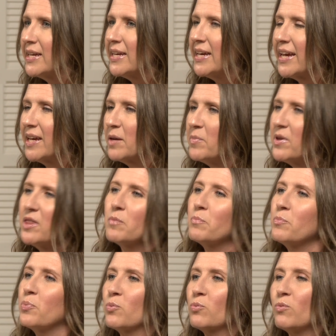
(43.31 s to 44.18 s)
it can be the
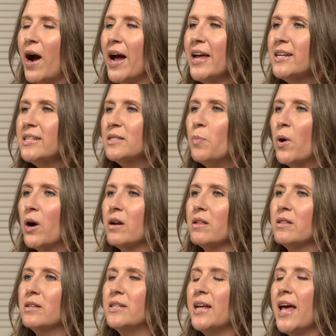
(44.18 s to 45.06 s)
brightest part
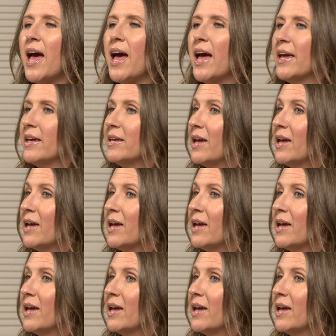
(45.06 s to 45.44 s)
of the day,